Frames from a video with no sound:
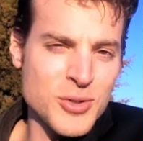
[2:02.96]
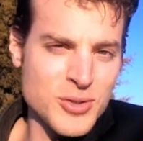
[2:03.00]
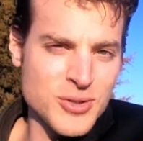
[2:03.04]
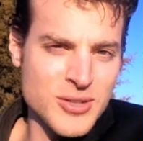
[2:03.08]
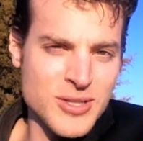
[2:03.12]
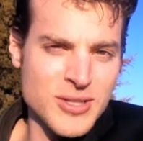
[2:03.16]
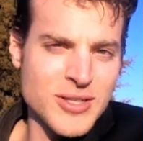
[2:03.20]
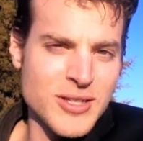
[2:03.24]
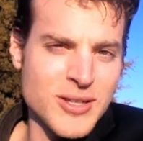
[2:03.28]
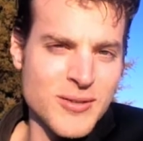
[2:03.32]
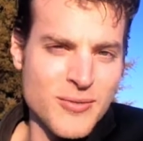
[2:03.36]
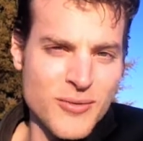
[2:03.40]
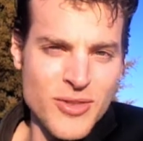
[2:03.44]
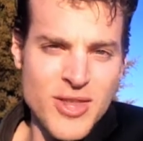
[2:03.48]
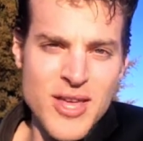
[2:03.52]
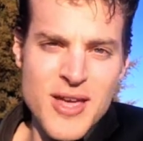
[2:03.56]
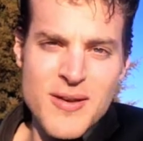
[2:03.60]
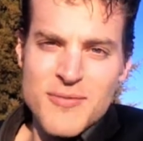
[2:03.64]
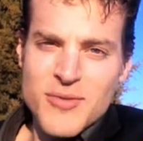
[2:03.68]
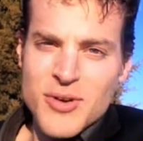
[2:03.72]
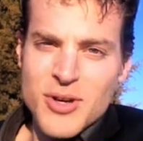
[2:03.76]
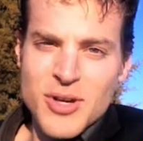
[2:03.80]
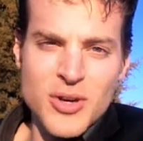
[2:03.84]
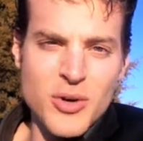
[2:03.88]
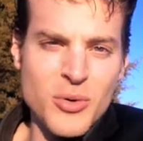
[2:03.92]
utility for them,
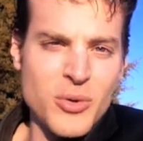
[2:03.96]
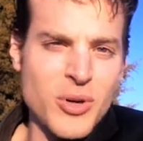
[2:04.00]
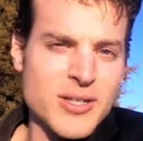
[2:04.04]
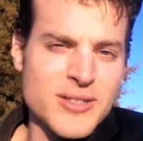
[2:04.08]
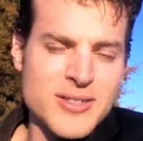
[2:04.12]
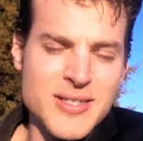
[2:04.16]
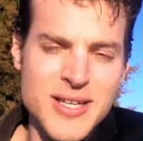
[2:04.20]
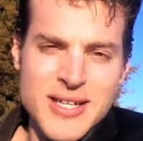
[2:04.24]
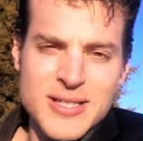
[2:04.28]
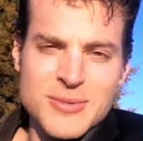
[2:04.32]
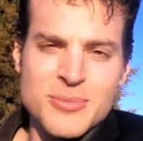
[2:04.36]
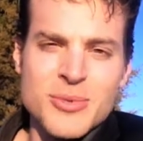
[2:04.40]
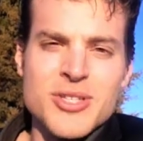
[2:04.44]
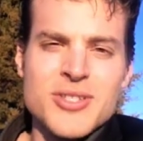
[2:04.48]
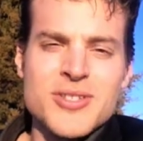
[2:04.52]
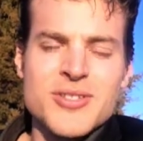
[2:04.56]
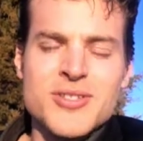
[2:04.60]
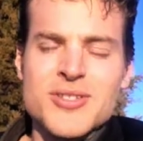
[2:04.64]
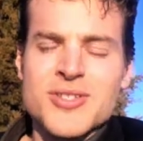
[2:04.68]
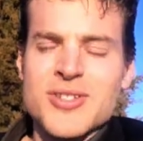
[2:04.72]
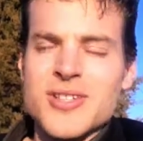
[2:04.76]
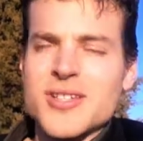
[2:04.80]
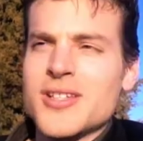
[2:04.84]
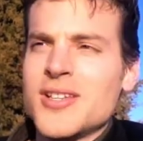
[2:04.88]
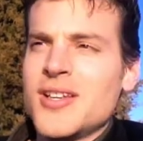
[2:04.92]
very quick, text
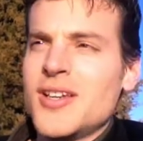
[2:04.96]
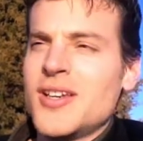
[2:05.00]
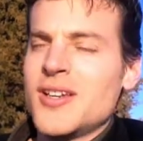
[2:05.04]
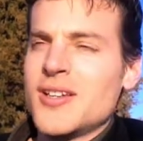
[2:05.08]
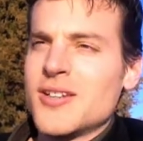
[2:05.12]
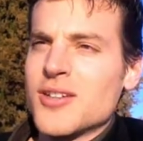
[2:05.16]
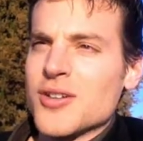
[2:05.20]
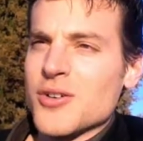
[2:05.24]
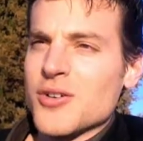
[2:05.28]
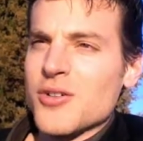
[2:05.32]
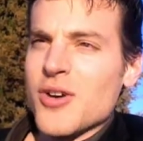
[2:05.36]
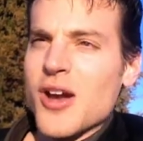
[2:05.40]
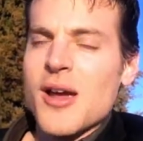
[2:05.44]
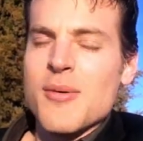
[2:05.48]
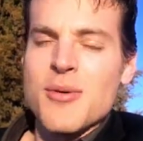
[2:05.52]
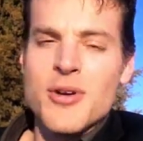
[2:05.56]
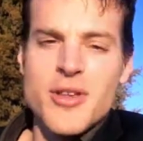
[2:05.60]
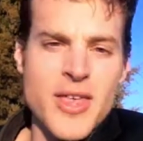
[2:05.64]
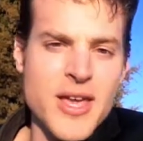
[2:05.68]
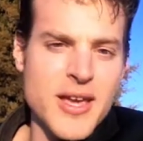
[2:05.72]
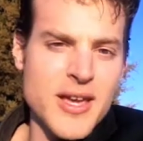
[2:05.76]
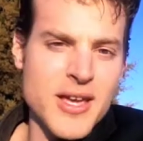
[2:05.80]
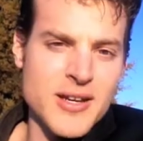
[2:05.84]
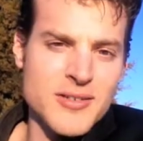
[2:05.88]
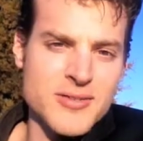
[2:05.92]
messagey, no grammar,
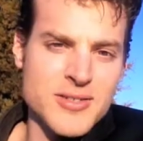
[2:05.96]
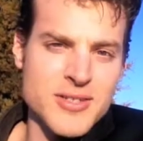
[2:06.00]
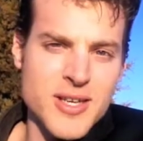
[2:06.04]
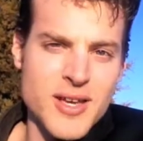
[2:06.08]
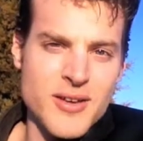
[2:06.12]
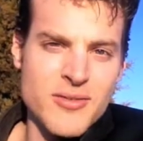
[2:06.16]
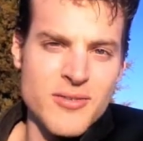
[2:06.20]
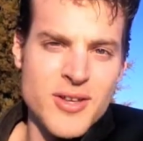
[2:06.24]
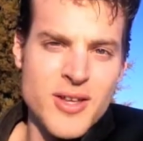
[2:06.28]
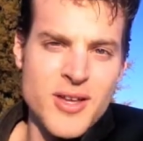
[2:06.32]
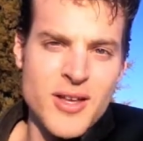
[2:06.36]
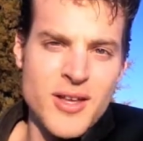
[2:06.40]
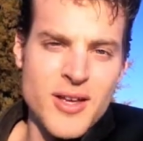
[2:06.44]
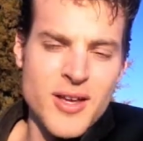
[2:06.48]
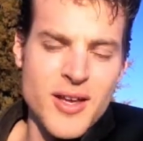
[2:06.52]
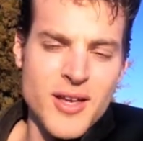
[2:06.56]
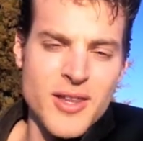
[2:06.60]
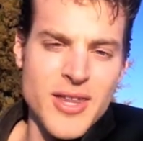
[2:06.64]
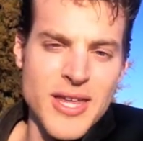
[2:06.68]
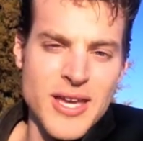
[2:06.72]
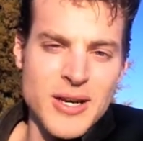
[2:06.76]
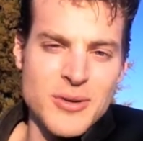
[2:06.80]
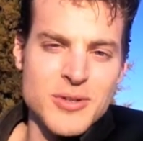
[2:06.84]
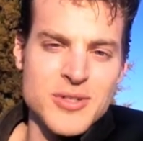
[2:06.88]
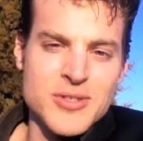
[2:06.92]
that kind of stuff,
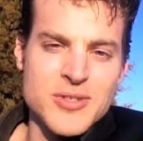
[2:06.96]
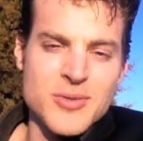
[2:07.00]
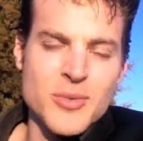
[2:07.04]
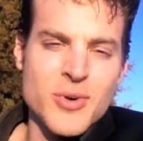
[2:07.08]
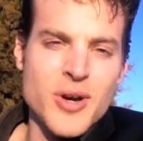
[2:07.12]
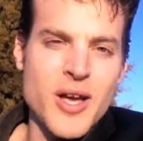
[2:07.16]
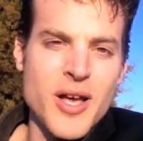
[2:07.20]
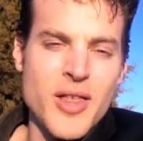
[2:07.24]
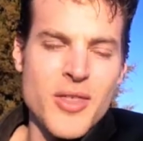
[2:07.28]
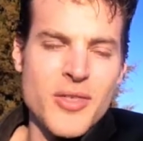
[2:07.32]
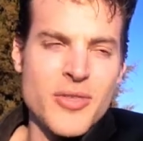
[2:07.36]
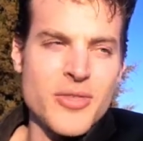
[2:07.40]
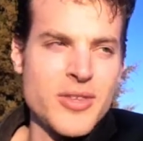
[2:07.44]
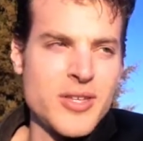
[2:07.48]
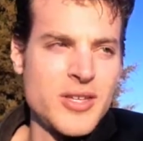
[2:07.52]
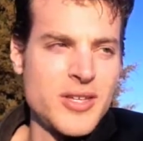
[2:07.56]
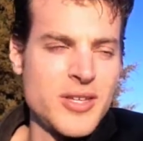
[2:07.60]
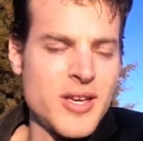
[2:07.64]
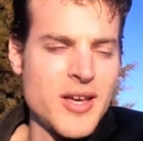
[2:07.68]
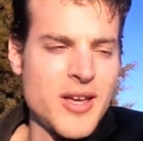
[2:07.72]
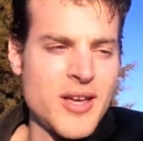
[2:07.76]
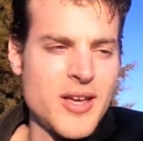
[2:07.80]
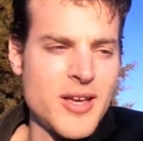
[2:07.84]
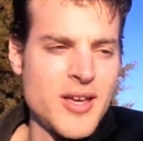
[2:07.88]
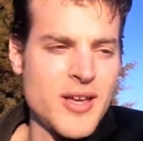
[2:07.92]
language, while the
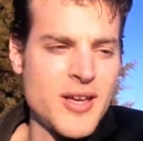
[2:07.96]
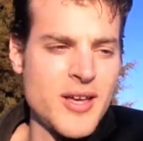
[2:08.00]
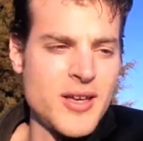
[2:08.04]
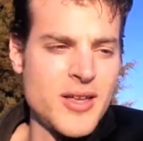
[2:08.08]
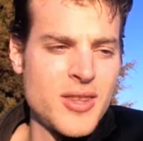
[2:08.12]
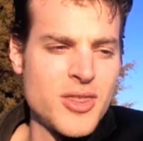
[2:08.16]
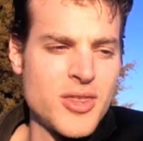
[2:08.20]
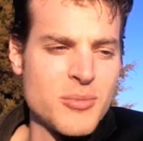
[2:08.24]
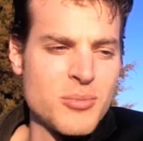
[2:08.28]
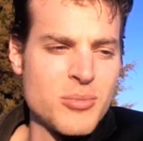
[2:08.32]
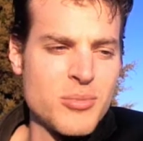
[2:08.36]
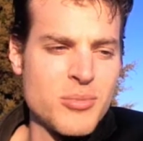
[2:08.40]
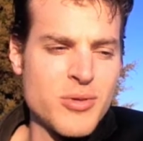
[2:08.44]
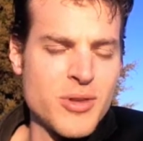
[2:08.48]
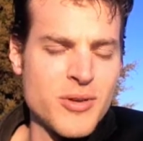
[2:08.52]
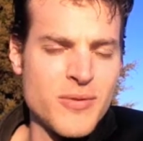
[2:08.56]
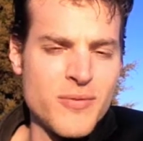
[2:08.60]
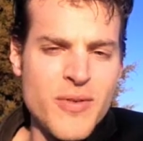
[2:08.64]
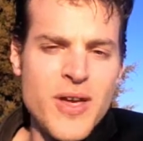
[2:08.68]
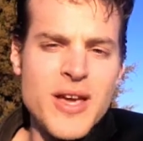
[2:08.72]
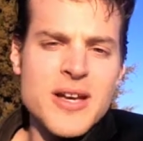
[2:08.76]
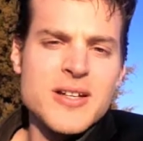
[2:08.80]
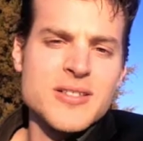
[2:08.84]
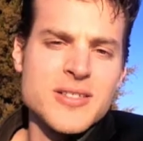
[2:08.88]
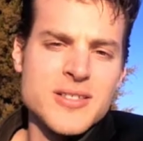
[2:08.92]

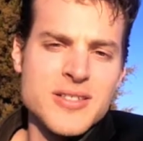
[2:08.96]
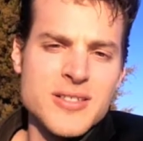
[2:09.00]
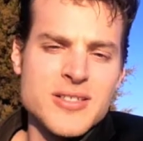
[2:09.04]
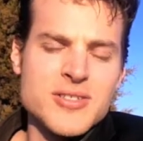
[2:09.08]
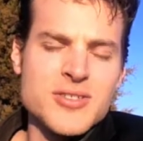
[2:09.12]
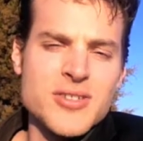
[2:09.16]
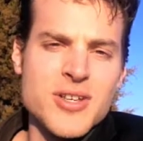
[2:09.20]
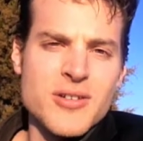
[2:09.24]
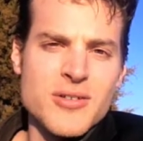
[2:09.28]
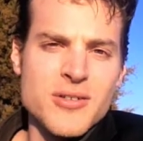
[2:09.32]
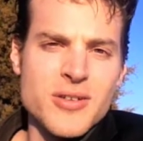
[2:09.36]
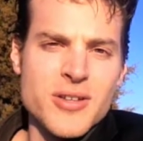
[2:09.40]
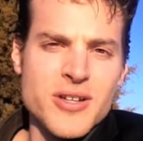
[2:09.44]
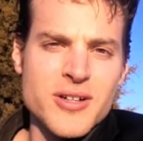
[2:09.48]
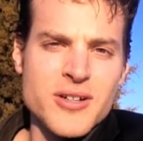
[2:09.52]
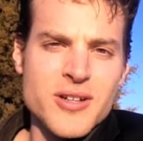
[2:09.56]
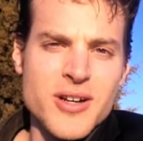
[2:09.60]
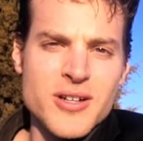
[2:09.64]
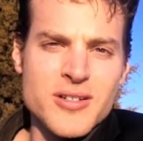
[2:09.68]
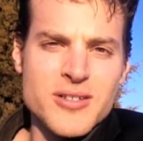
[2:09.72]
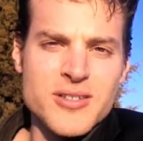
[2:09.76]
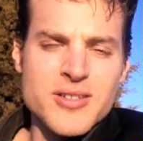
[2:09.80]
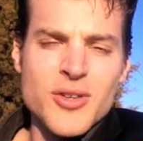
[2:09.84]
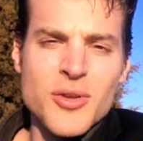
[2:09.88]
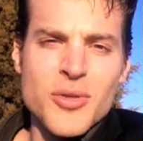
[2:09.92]
faculty in general
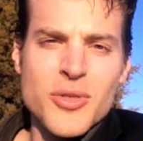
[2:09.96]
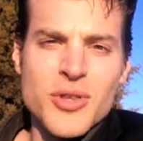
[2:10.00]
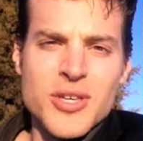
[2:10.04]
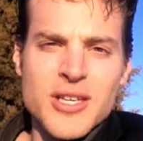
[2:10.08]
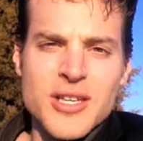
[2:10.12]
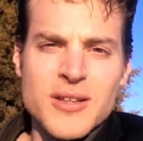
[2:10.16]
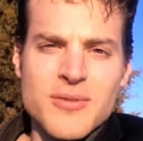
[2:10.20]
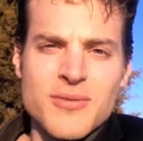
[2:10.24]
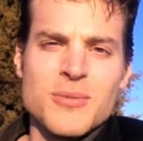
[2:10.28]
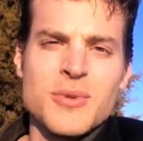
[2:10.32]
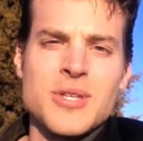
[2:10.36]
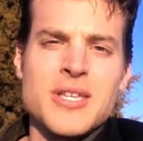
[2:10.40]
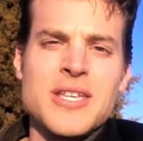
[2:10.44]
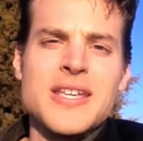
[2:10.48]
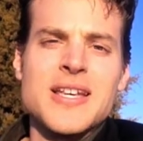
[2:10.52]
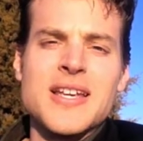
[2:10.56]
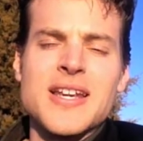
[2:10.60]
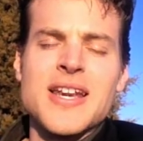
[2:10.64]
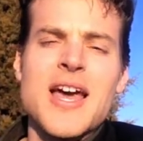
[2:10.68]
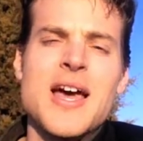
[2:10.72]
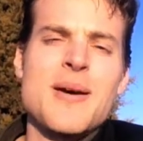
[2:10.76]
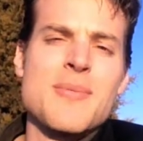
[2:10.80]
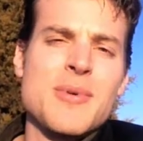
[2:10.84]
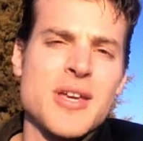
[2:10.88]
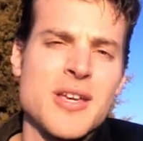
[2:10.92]
are still thinking from the
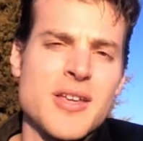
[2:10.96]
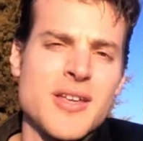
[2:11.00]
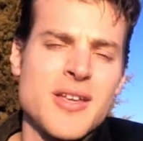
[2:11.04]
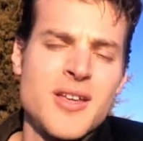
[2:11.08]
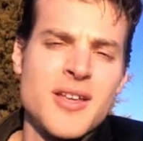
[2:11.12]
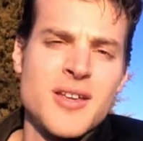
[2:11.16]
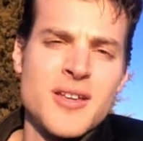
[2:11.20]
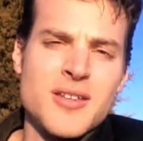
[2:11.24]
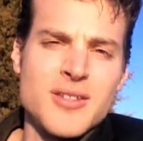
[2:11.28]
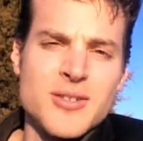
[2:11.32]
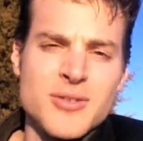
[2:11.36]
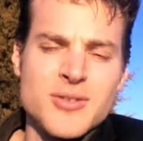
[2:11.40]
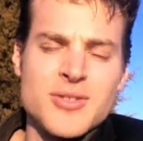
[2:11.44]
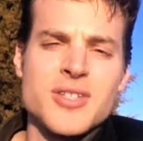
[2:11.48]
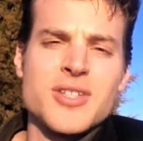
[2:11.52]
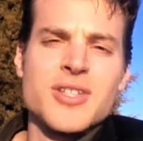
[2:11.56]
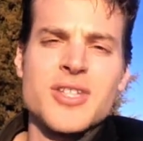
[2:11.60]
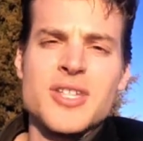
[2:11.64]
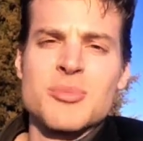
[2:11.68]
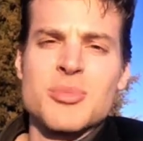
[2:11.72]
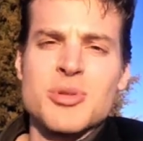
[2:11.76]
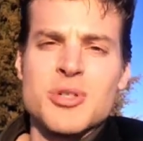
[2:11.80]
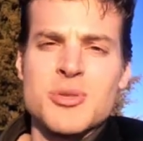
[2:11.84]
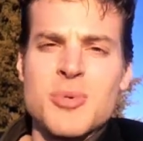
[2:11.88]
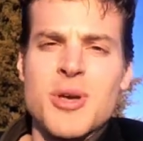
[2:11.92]
economic
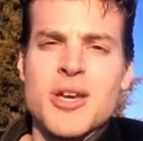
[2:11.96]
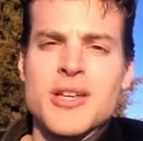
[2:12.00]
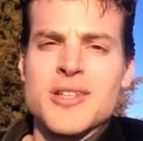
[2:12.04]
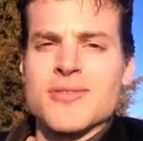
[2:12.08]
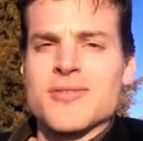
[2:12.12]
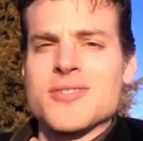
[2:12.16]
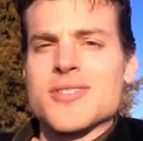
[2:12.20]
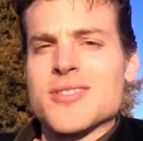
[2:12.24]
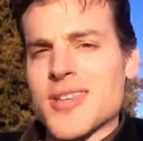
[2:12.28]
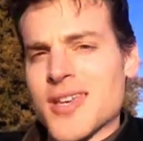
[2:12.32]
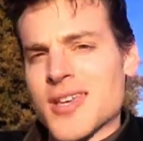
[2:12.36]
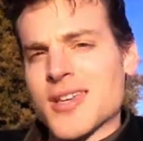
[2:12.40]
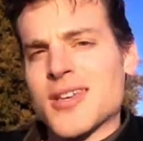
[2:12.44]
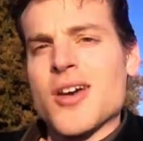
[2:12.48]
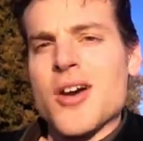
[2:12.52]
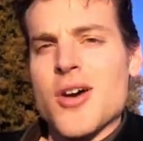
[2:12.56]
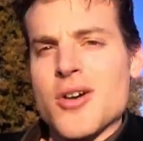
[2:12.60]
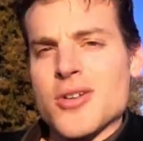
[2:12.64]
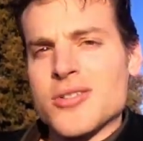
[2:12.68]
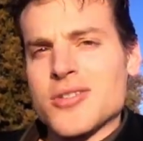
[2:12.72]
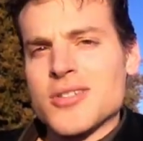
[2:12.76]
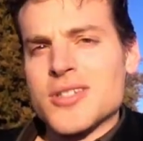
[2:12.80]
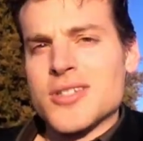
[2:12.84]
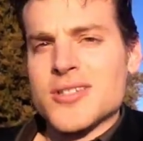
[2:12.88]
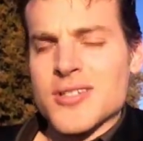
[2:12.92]
utility perspective and saying, no,
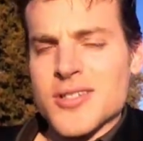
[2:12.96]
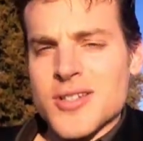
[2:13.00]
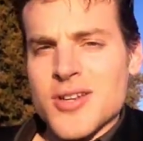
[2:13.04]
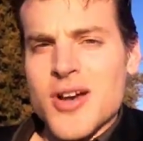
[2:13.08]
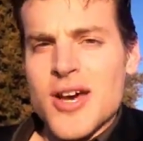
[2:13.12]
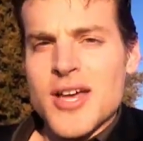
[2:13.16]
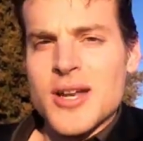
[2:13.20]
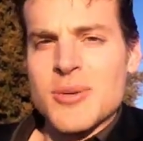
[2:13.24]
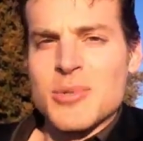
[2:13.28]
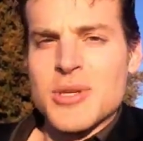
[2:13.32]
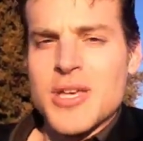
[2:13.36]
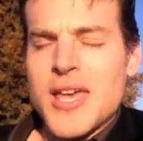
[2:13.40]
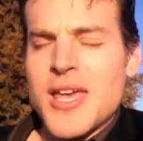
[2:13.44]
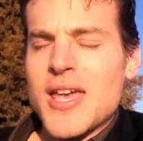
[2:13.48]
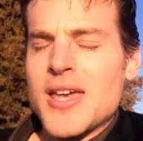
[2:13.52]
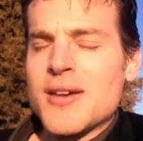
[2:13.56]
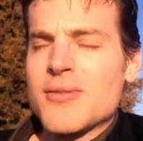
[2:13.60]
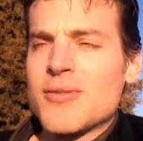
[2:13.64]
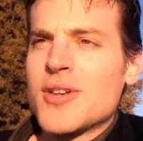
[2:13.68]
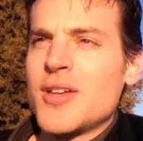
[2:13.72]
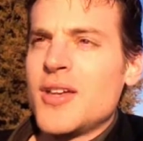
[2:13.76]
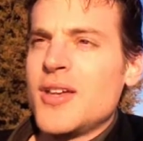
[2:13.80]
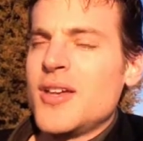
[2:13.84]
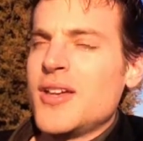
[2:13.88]
you need to know how to behave.